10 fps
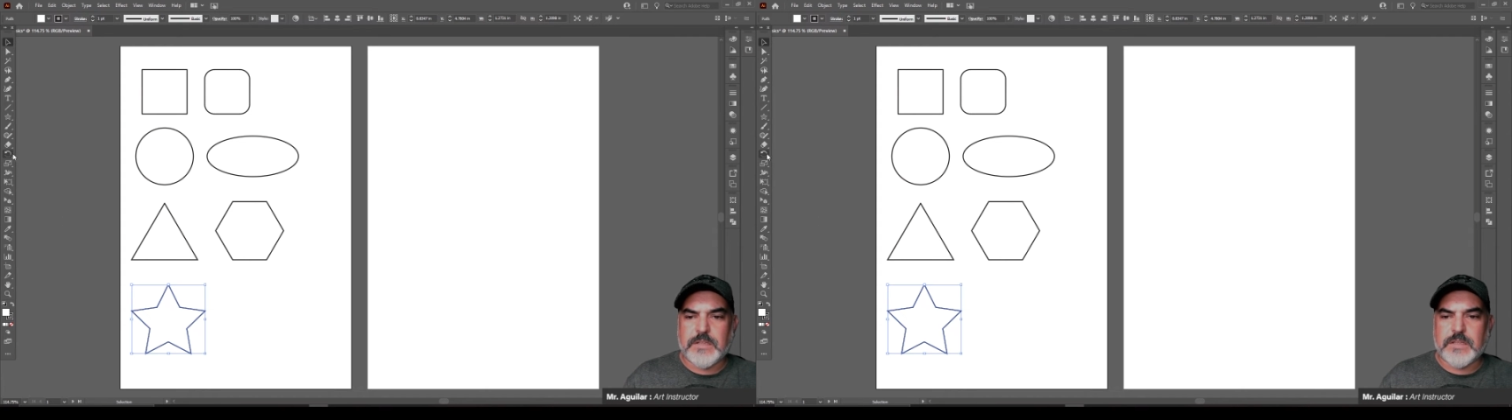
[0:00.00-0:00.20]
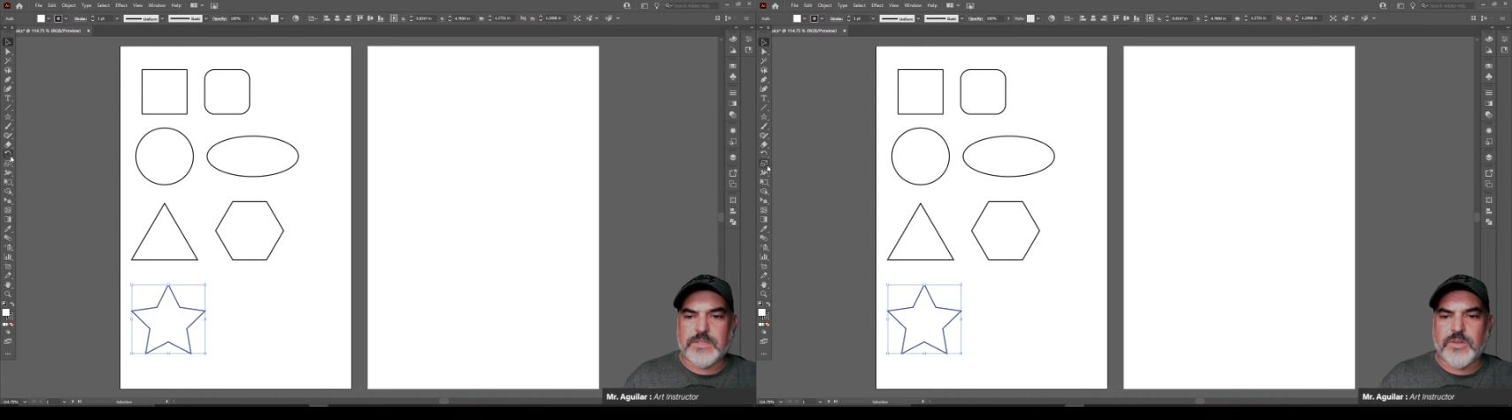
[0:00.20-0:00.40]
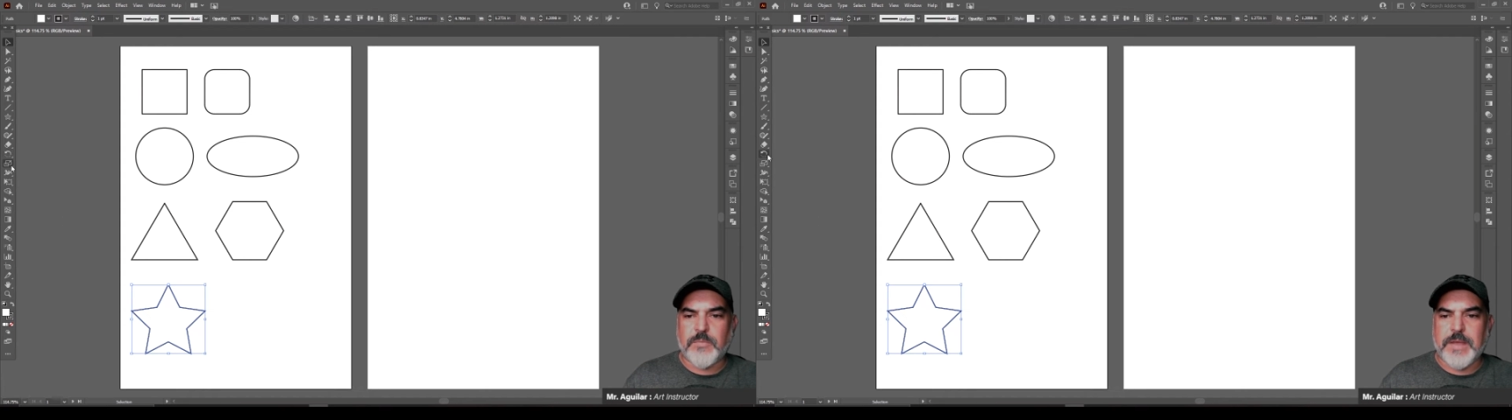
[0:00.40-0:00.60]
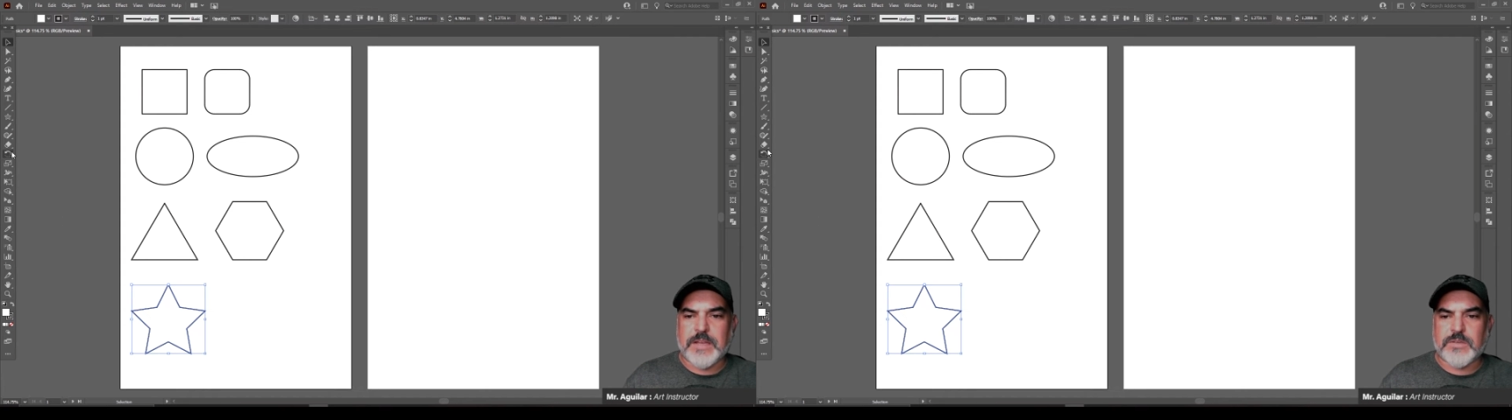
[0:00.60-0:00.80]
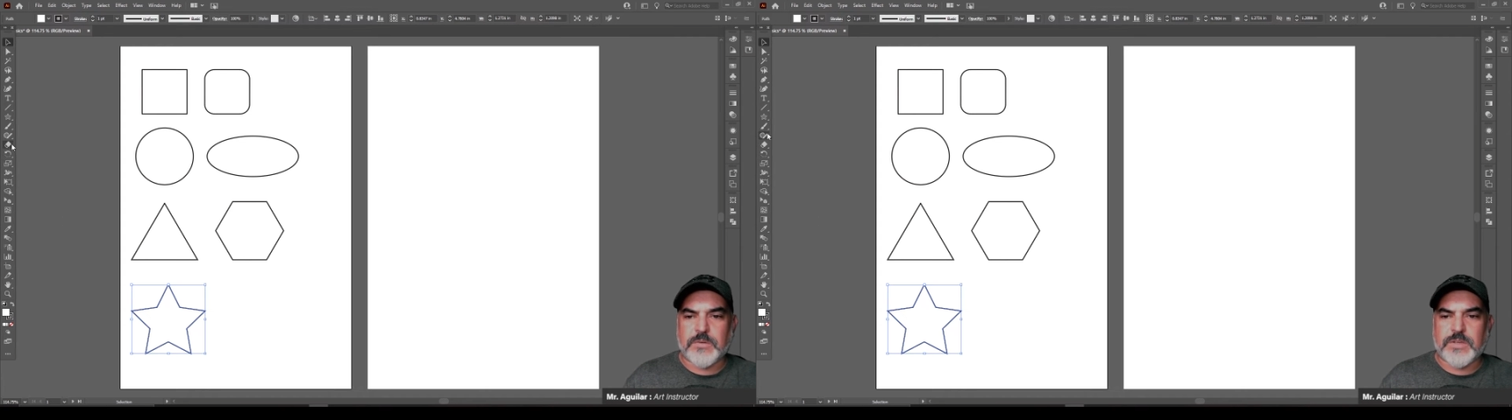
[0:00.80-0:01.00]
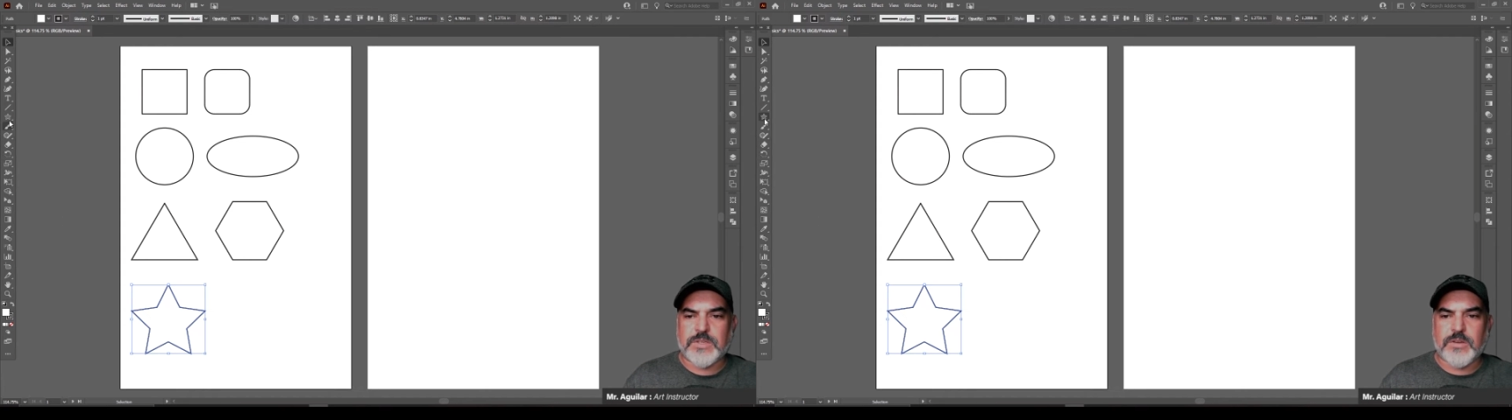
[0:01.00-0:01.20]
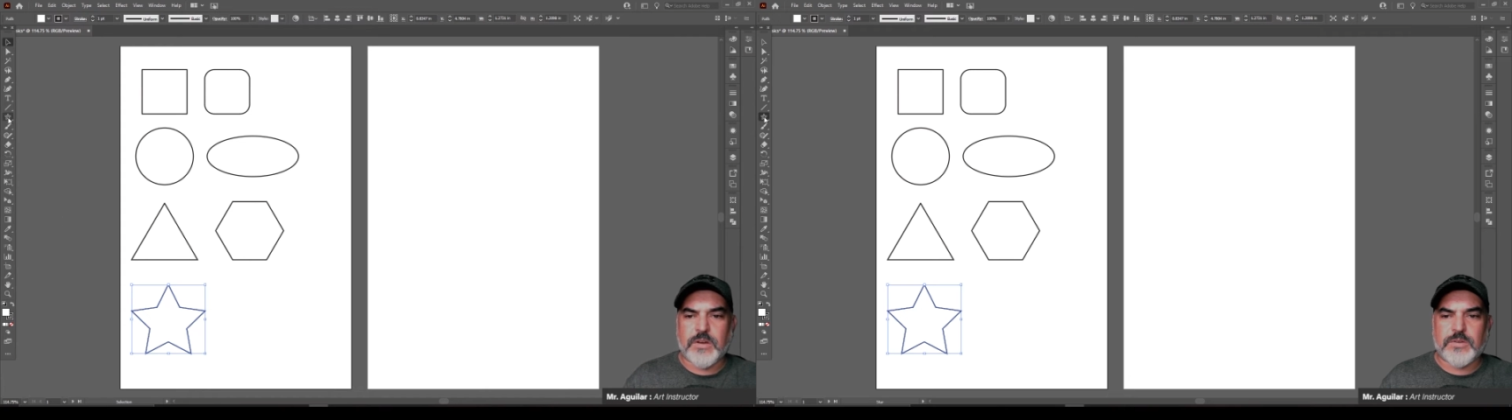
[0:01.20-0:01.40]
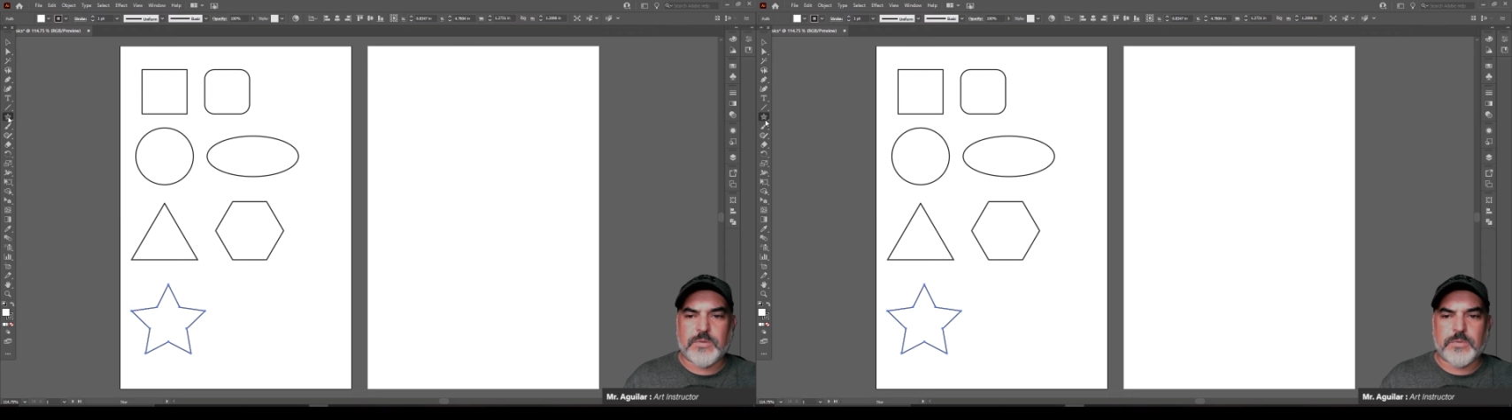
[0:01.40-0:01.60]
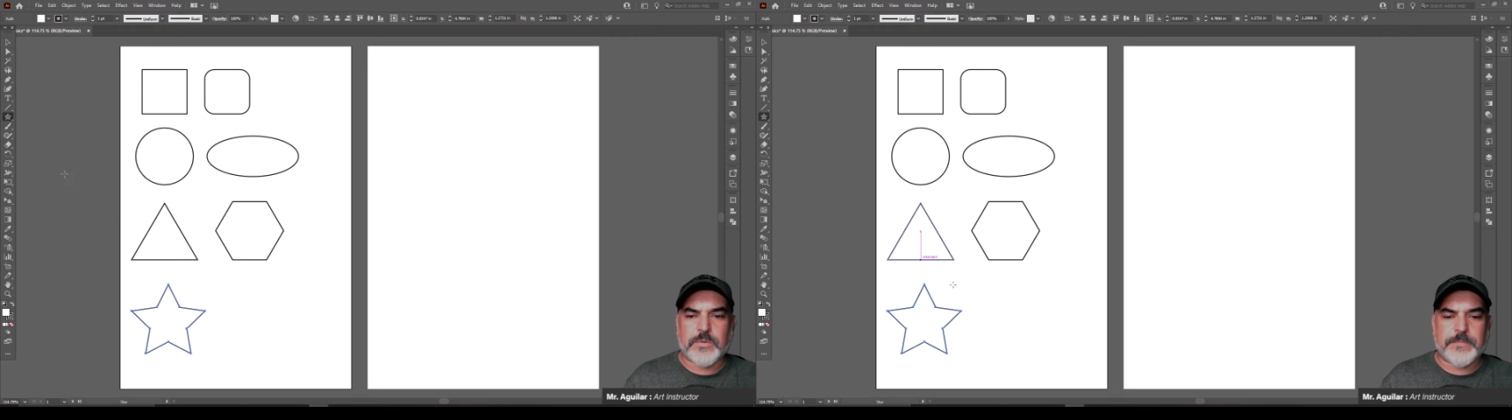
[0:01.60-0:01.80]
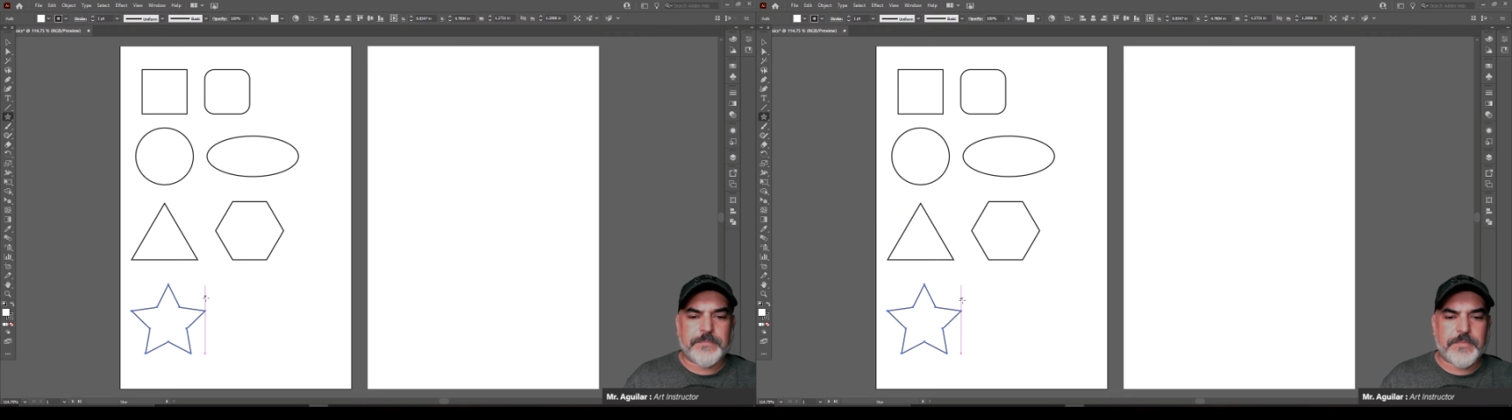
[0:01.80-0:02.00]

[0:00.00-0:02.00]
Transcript: Let's go back to our Star tool.